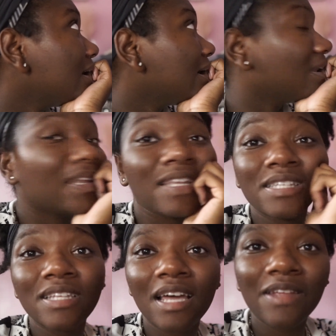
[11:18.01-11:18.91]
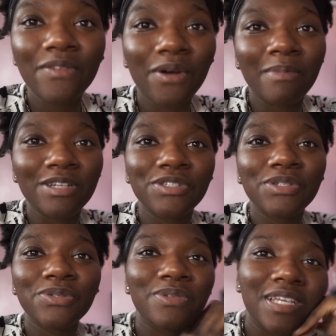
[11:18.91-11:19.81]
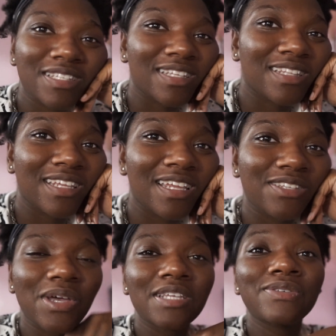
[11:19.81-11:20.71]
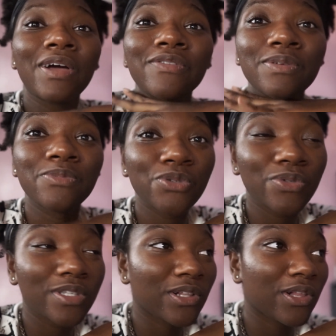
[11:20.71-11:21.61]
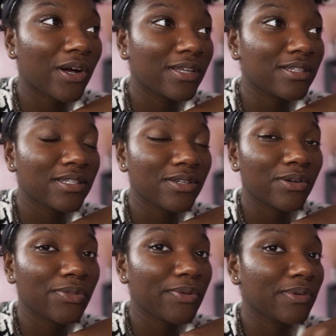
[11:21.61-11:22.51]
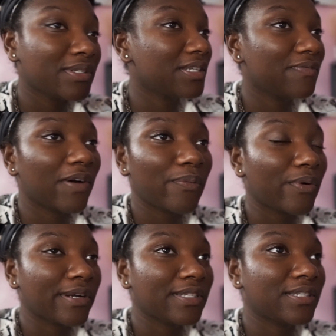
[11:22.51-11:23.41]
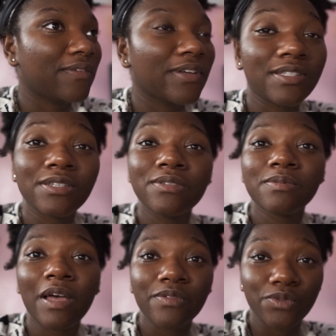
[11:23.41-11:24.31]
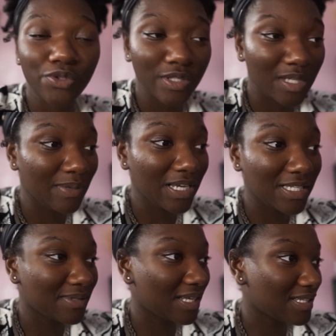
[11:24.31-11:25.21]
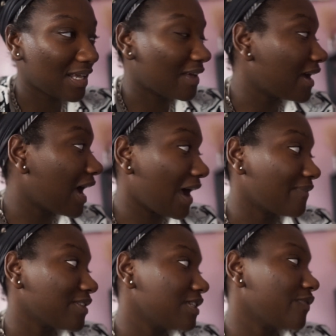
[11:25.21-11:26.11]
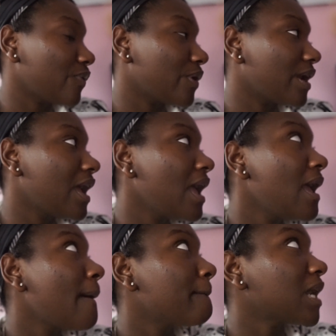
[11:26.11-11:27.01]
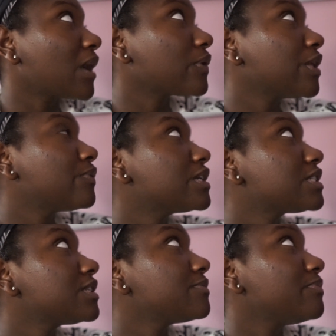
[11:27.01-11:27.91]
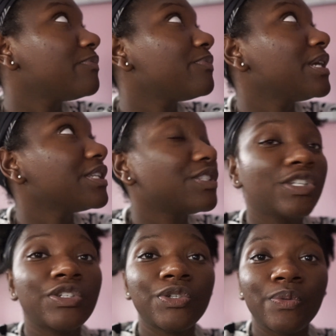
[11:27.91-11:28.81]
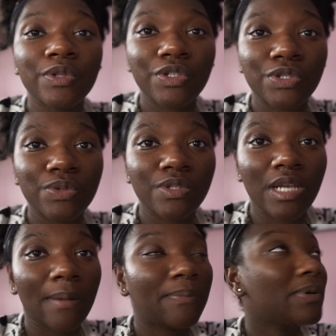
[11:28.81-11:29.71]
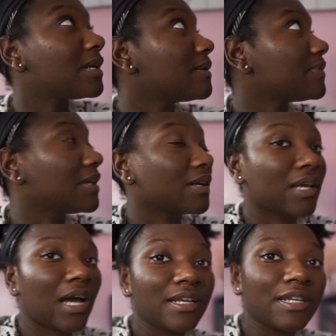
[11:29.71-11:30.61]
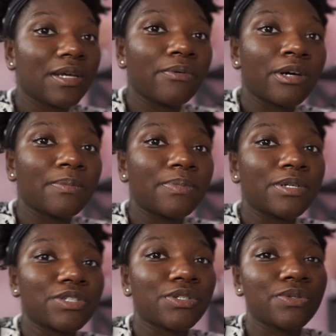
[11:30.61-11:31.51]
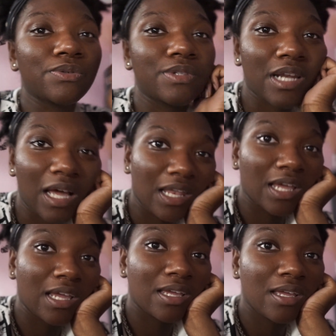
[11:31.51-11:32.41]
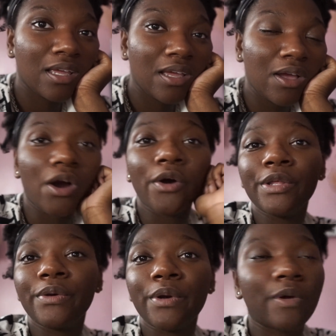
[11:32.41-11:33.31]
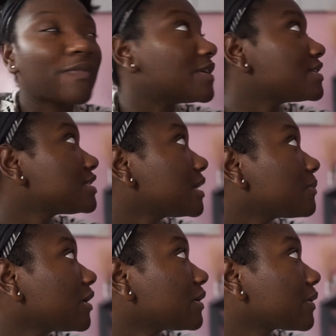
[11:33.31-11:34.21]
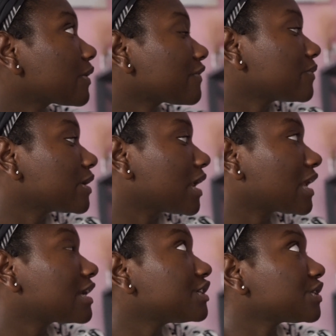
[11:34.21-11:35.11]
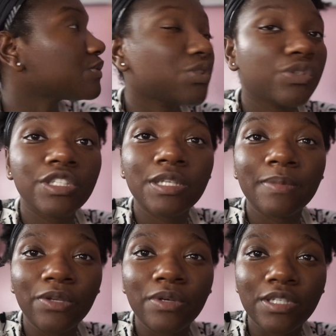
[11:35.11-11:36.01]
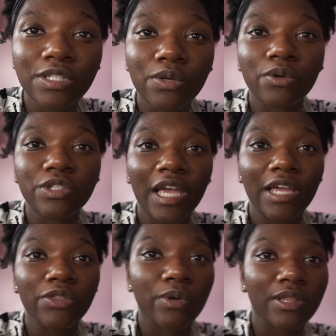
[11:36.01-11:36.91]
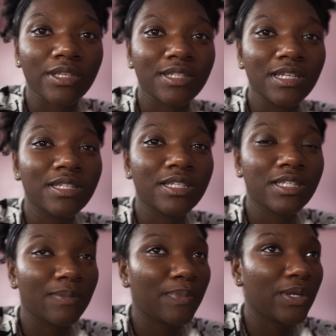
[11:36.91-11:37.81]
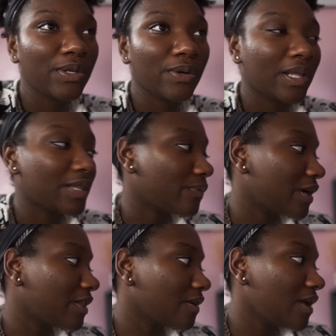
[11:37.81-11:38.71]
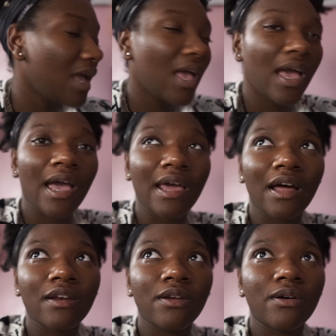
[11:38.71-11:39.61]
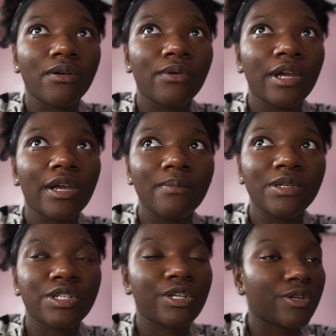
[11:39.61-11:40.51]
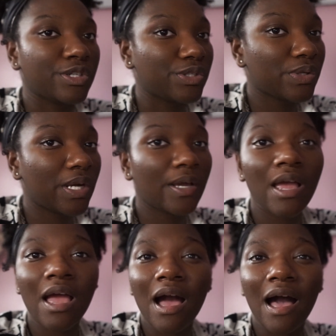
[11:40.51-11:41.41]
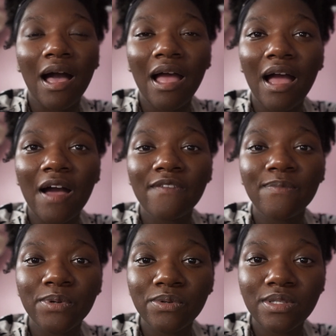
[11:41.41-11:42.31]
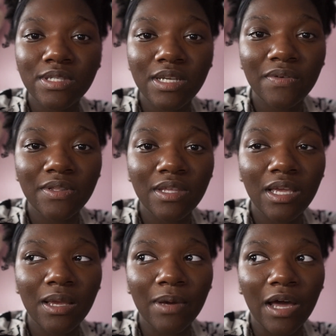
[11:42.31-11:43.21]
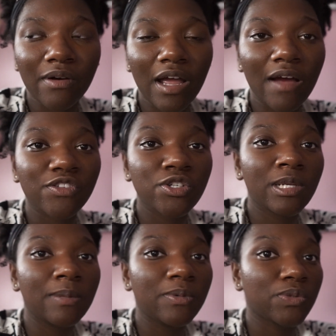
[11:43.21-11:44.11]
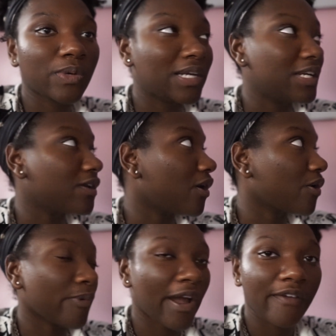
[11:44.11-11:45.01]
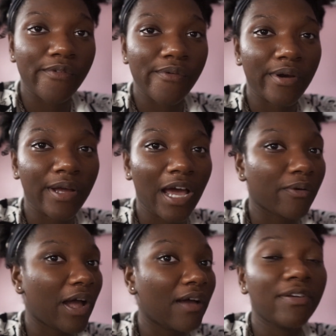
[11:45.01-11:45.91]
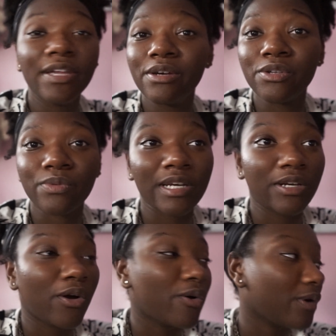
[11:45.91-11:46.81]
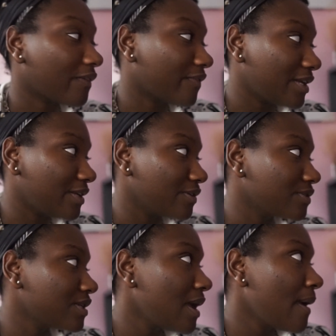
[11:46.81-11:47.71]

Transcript: And this is not even on my shoes, that's the thing. So I still have some shoes in the closet to go through and see if I want and stuff. It still have some shoes in the basement that I have to see if I want it. But I really want to be intentional with the shoes that I put up there. Like I didn't want to put shoes that I like only going to wear for the summer, only going to wear for winter. A lot of gym shoes, to me, you can still rotate throughout the seasons depending on like the weather. And I know here in Michigan or Detroit, I have boots and everything, but I don't have too many boots where I need a whole rack for it. I don't have heels where I need a whole rack for heels.